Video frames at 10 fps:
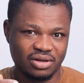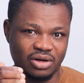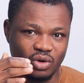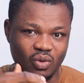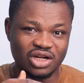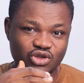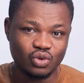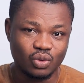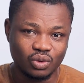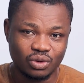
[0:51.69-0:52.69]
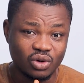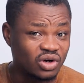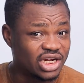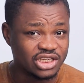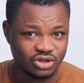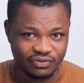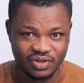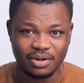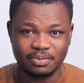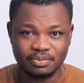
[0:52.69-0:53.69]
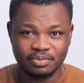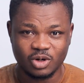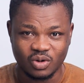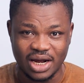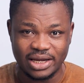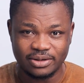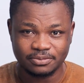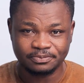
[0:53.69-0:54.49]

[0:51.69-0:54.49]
a lower tone on each of them, all right?